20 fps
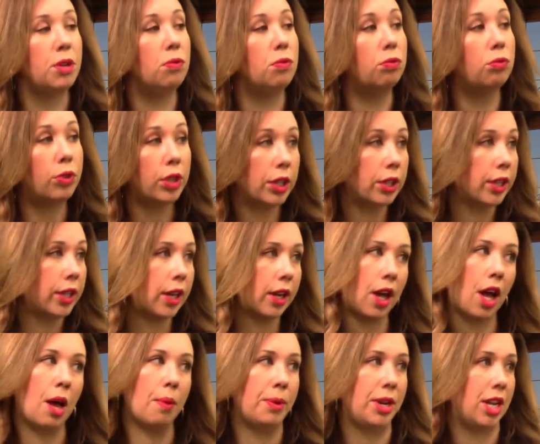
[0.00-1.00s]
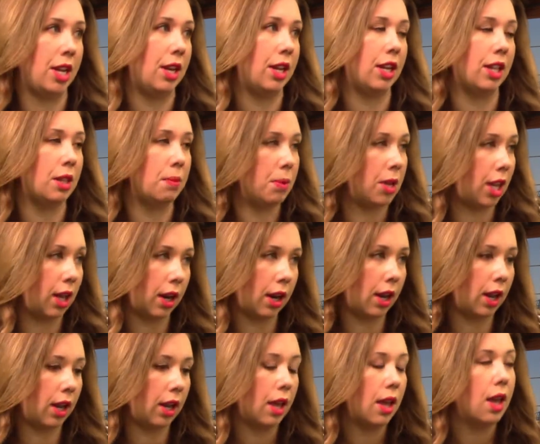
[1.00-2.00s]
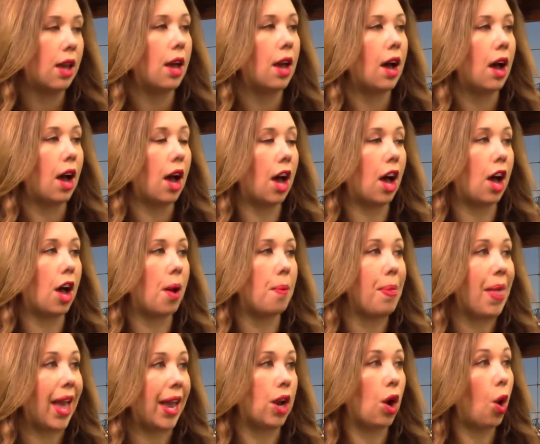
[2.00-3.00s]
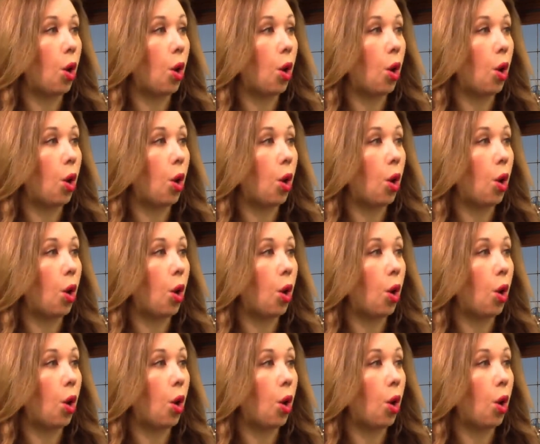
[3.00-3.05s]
Be really accommodating in the beginning, and